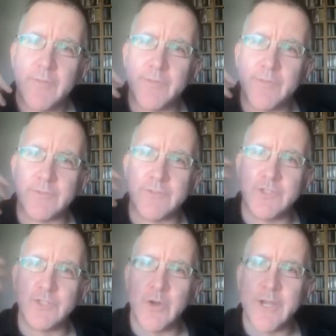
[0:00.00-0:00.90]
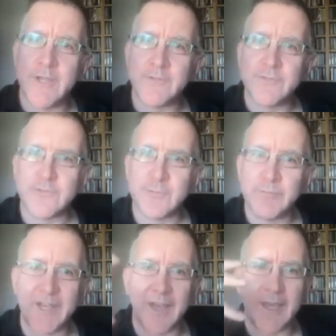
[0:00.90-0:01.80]
the joyous
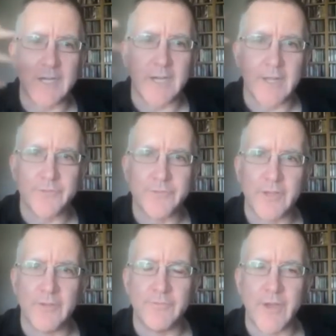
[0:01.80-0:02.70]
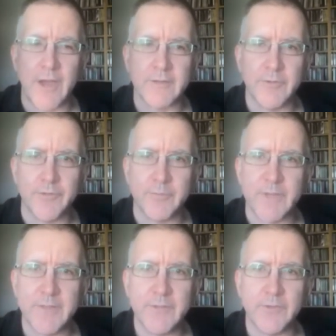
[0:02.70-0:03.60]
chaos of Wagnerism
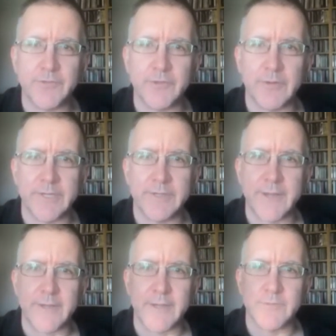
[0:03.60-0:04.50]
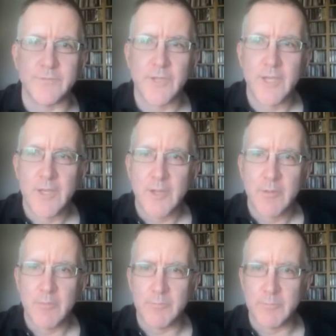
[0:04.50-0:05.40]
in those early decades
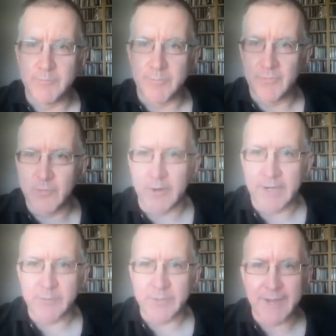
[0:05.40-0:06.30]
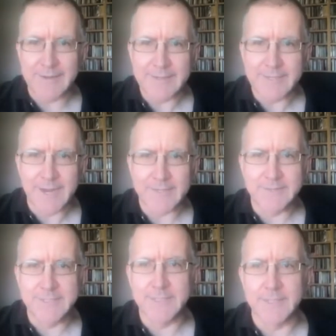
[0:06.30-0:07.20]
before anyone had any
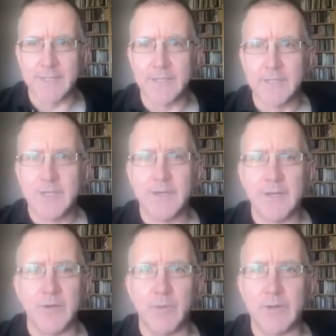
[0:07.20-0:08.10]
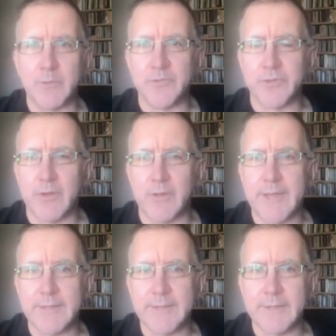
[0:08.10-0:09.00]
idea where it was all
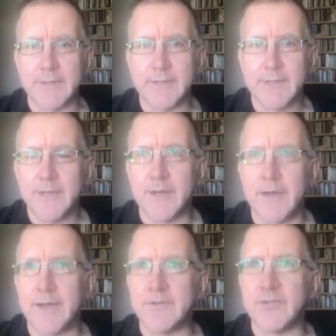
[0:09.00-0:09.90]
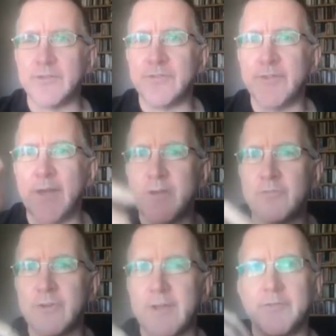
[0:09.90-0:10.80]
heading. And
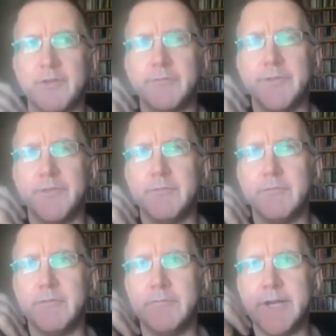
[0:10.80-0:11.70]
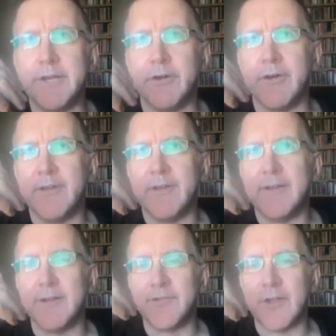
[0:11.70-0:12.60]
therefore to have the reader,
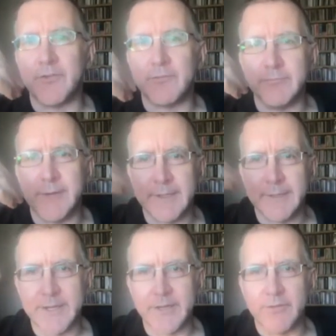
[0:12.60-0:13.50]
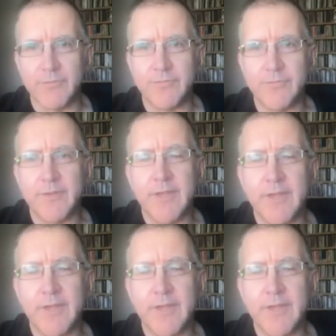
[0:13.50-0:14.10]
in a sense, relive